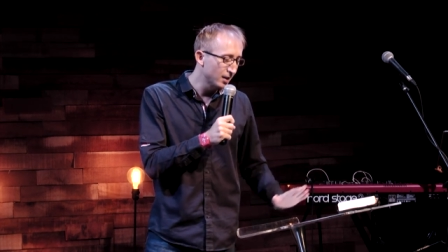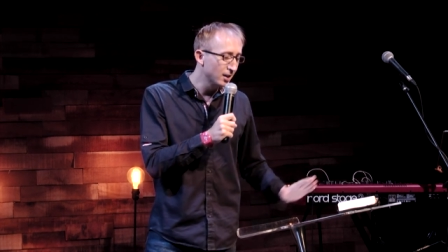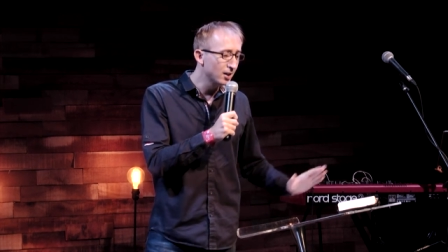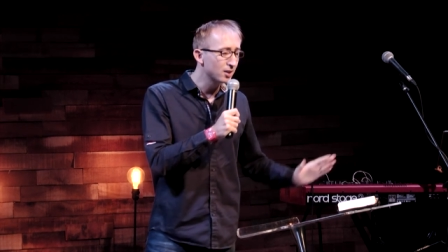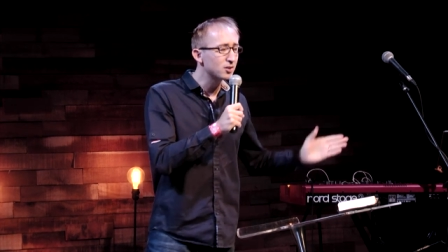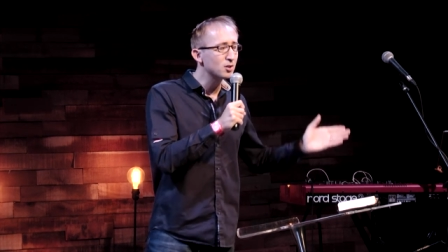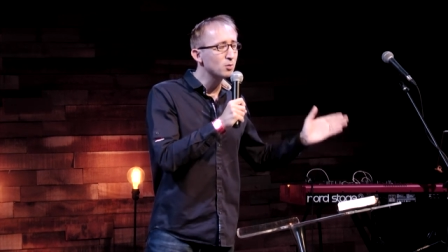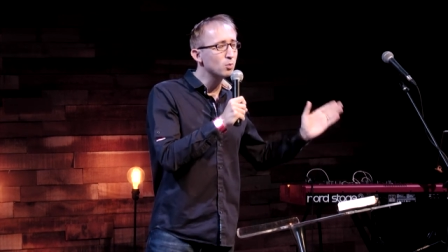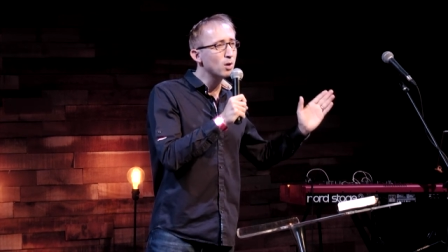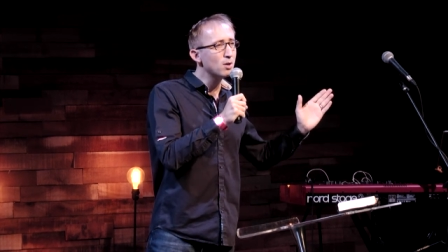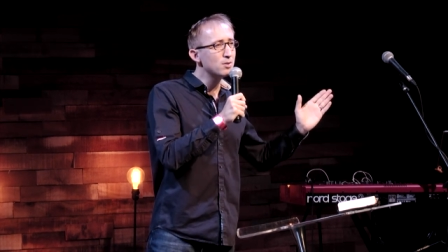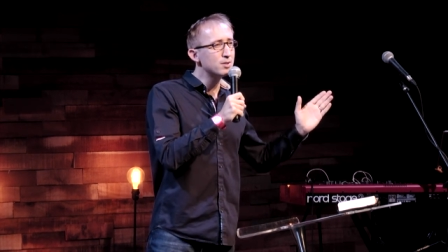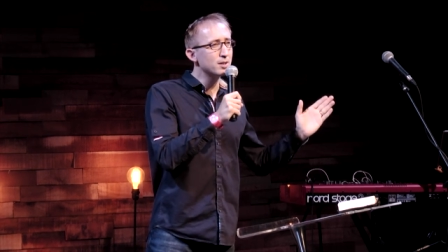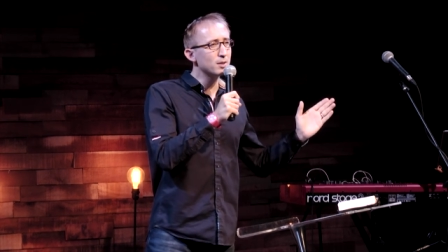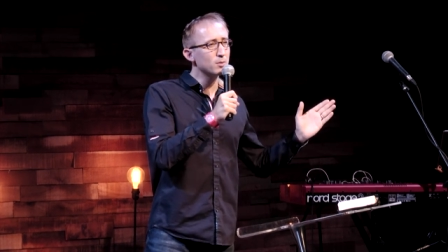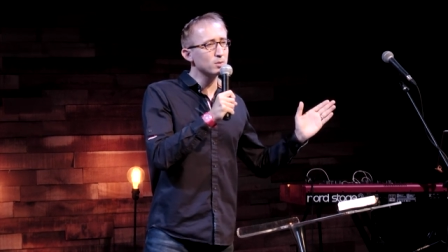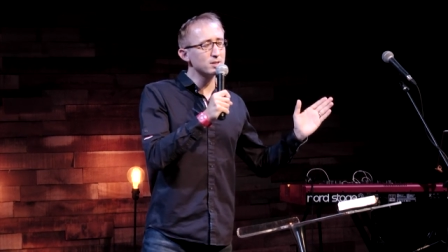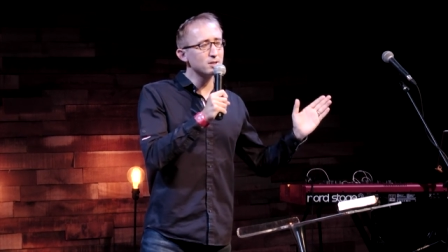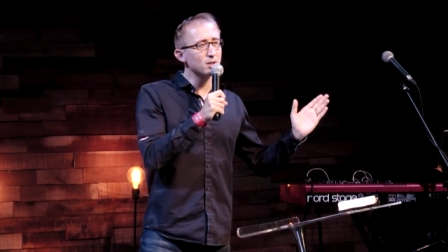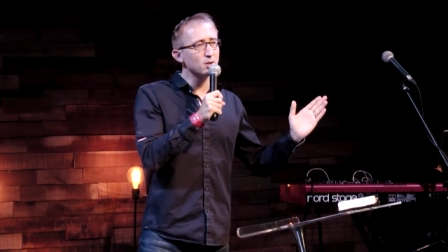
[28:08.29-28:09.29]
the
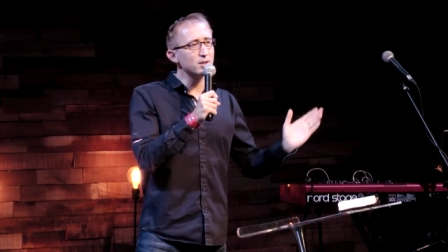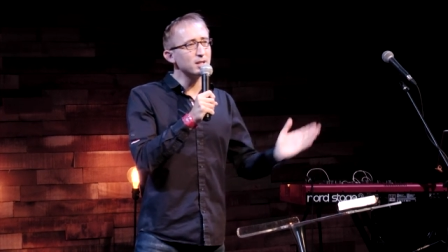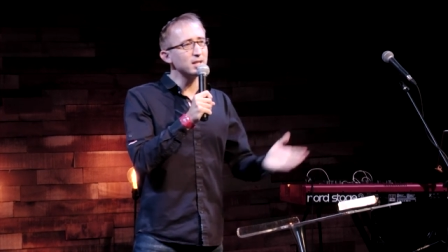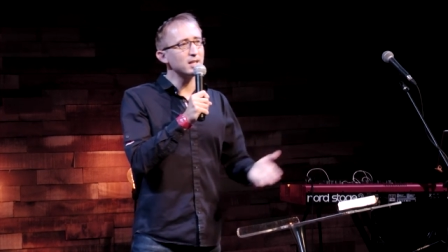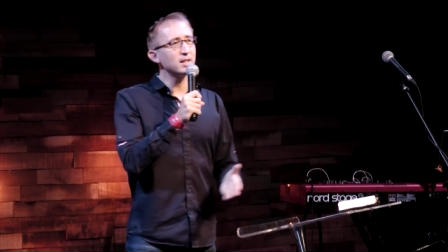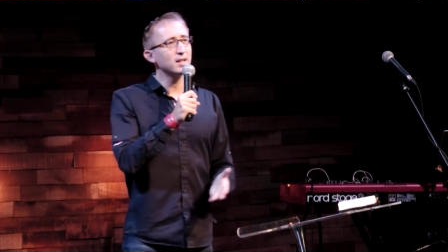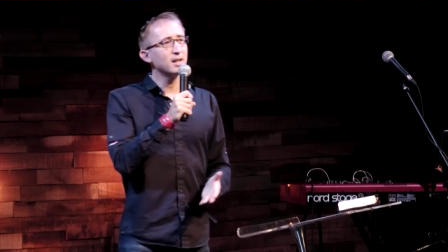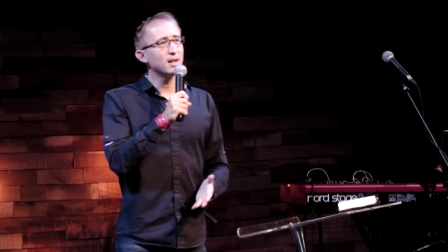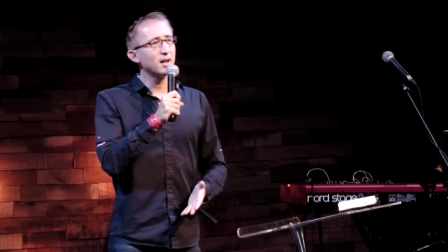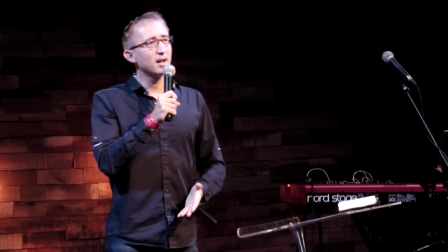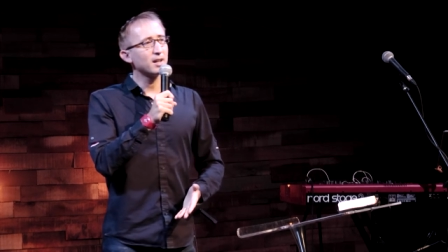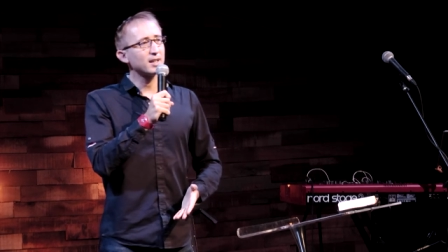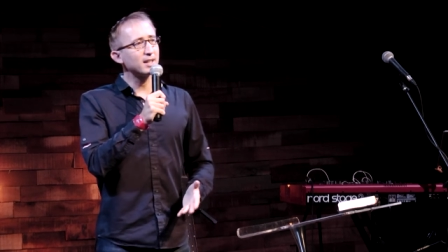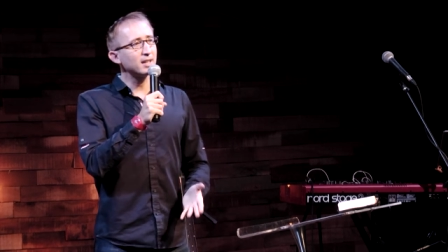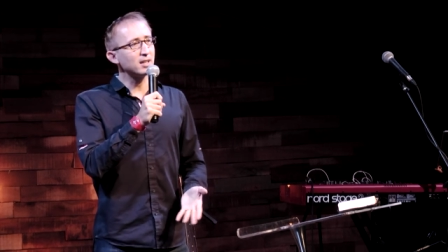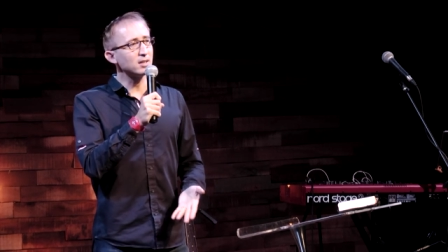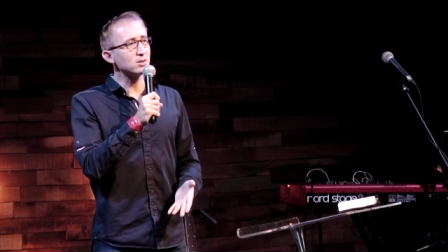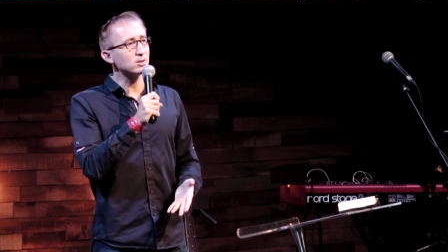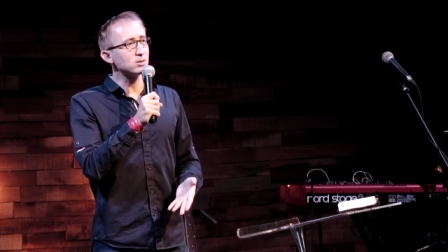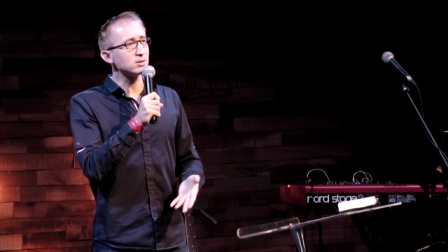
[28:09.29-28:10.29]
Waodani
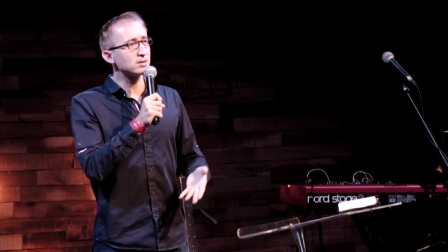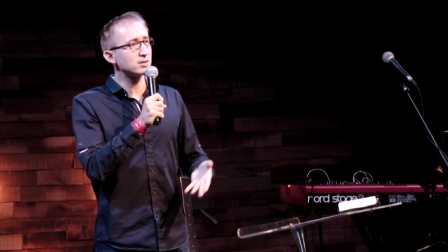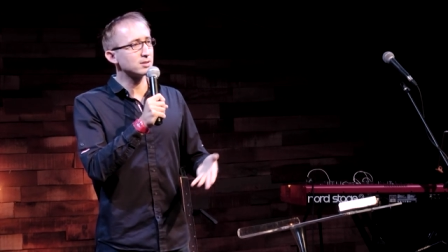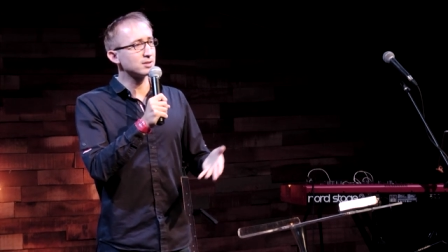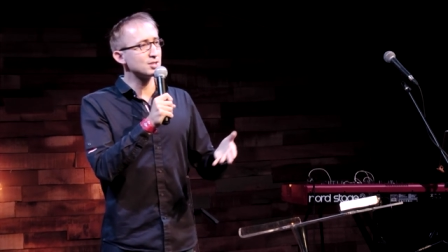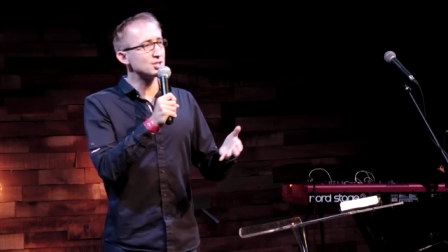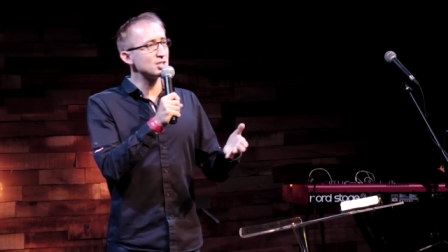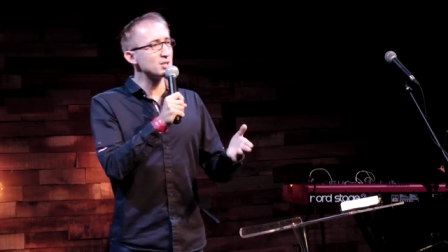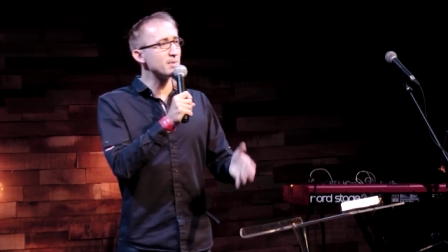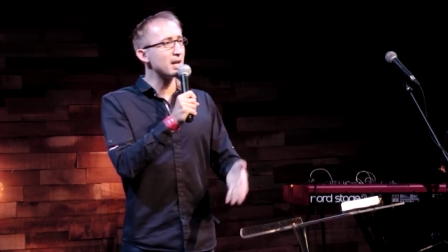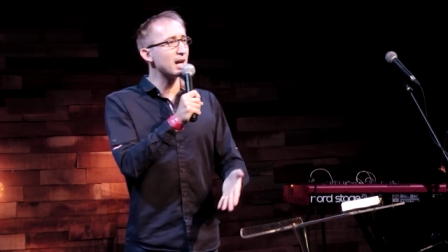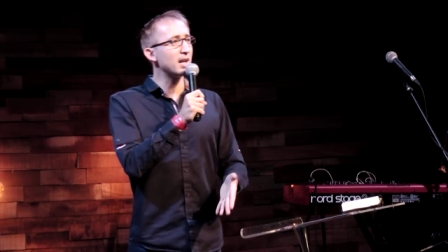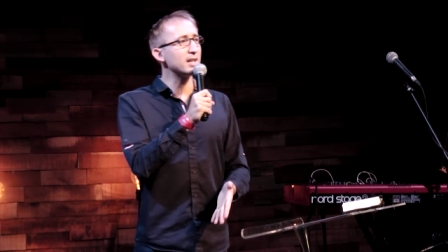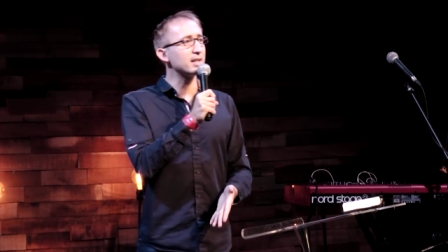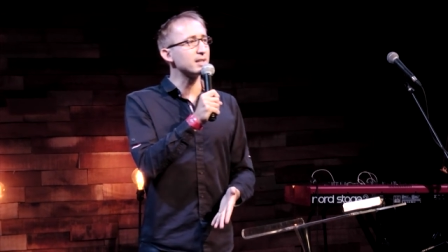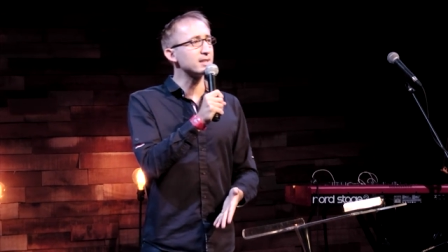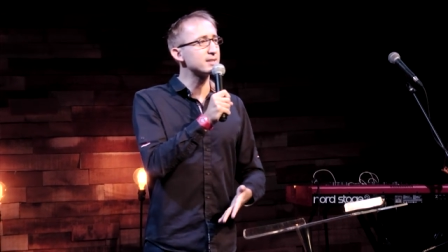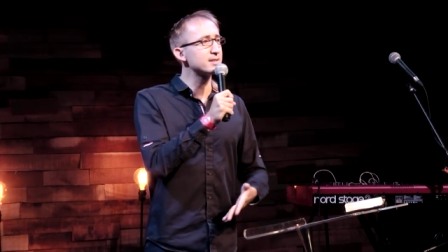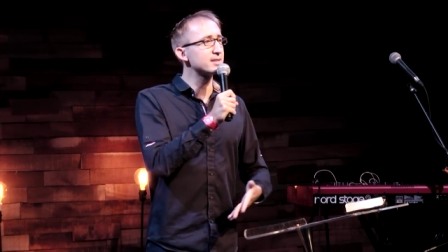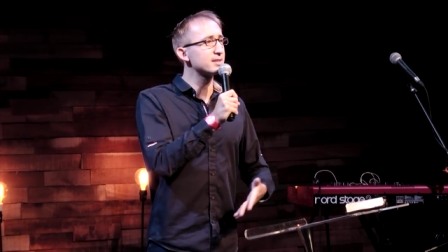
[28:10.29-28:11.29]
killed Jim
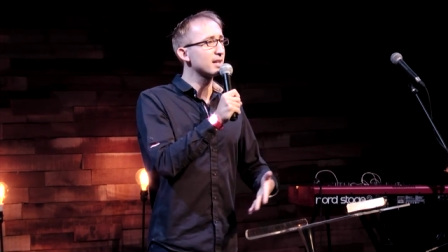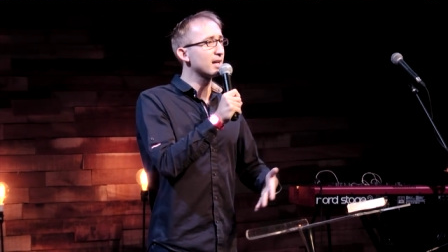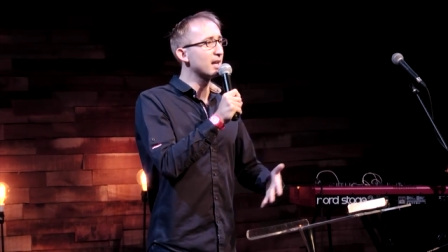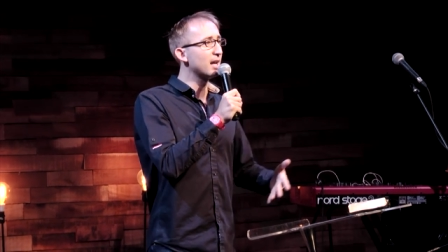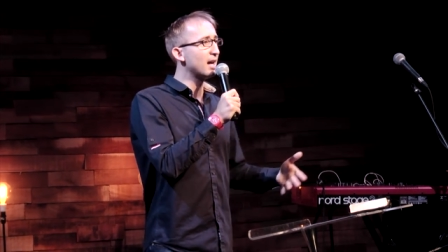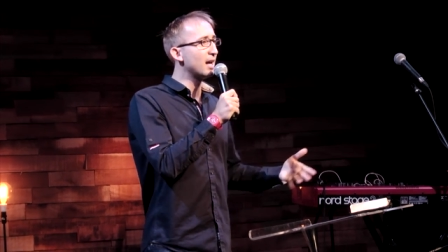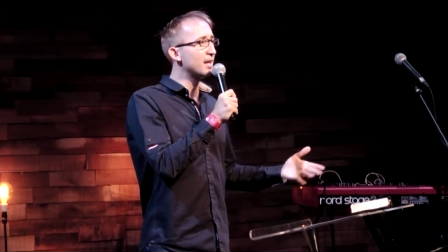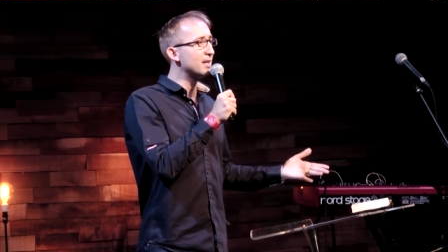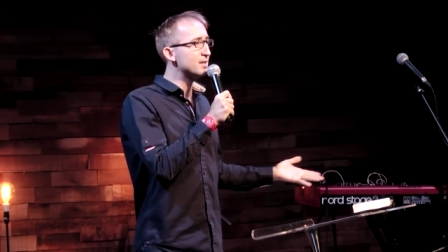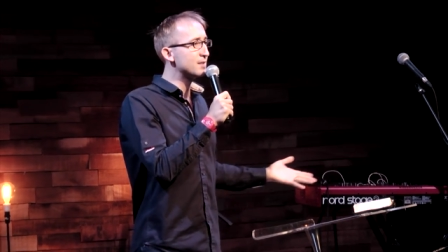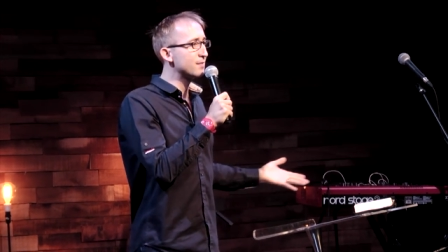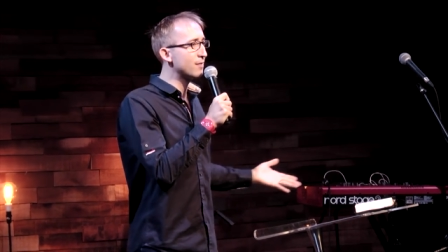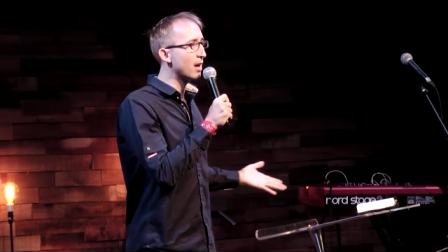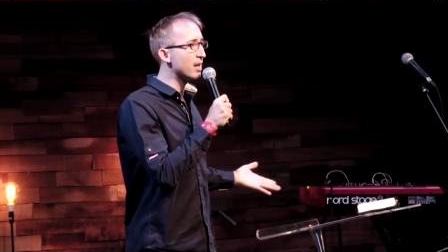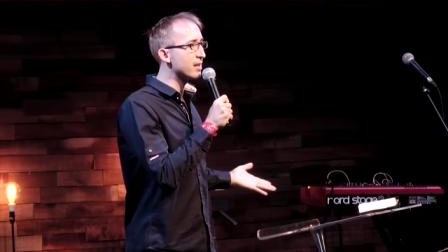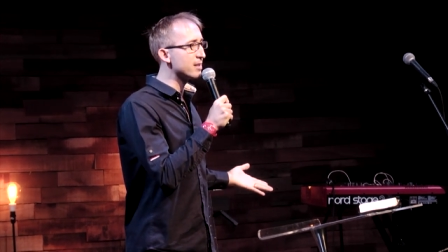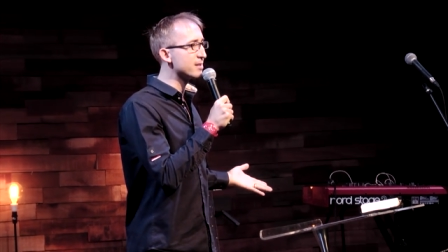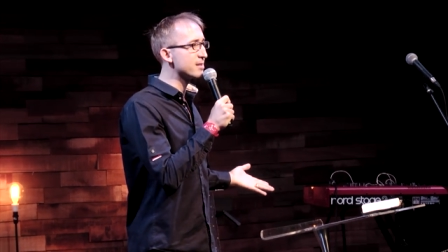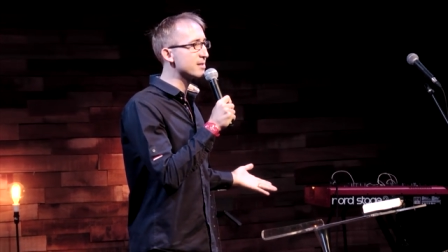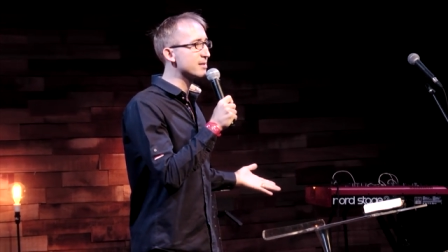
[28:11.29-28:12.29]
Elliott and his
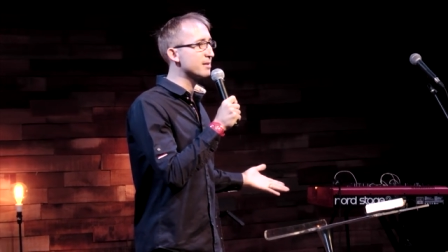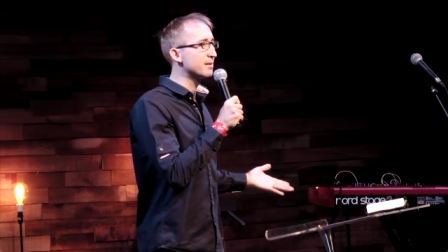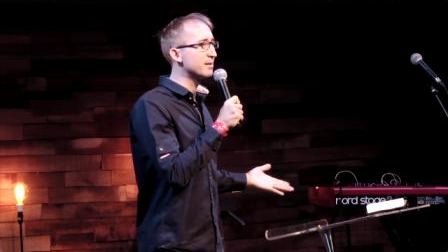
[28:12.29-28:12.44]
friends.